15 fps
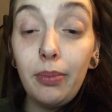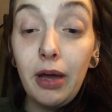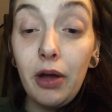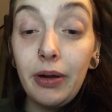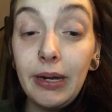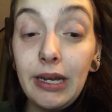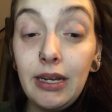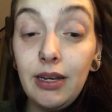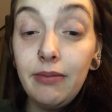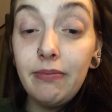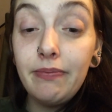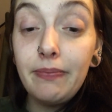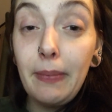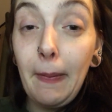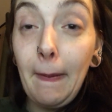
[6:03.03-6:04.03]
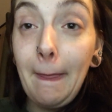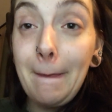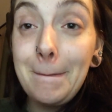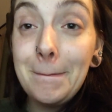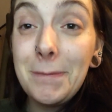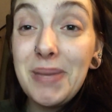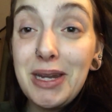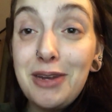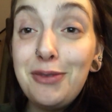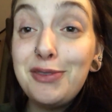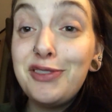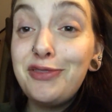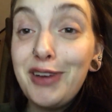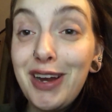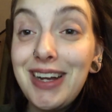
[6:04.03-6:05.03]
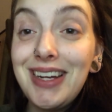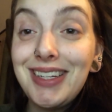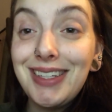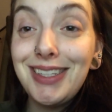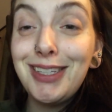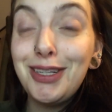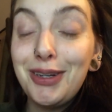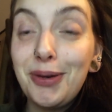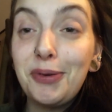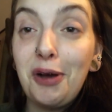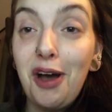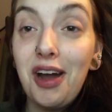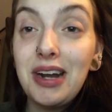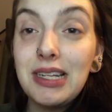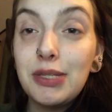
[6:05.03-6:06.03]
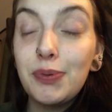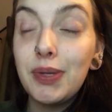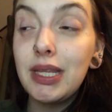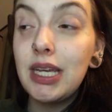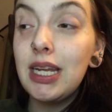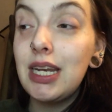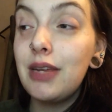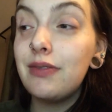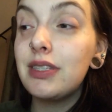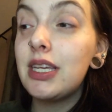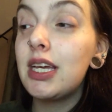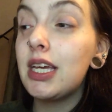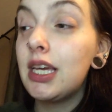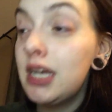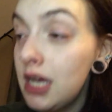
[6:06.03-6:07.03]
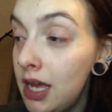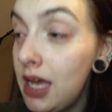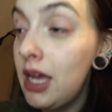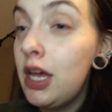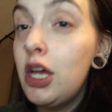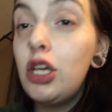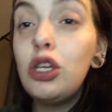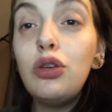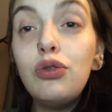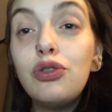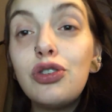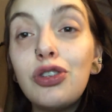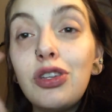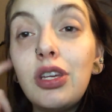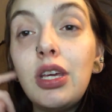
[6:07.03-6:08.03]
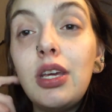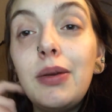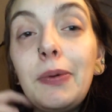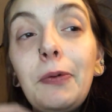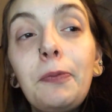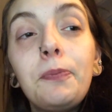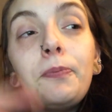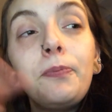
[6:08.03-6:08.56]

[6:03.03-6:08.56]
about it, but he was very, you know, honest with it. And he was like, usually